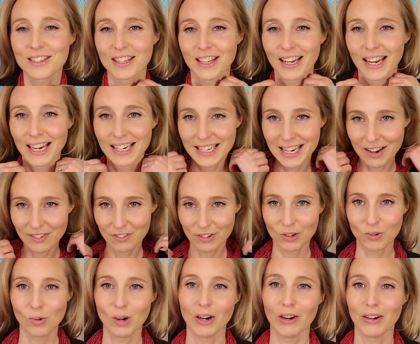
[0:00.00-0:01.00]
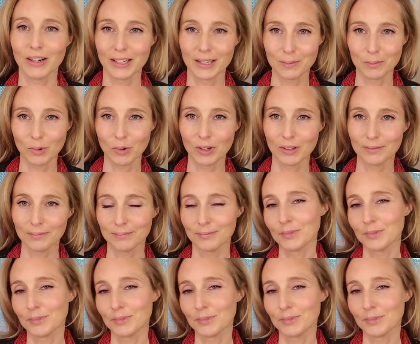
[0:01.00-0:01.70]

that I never wear anymore.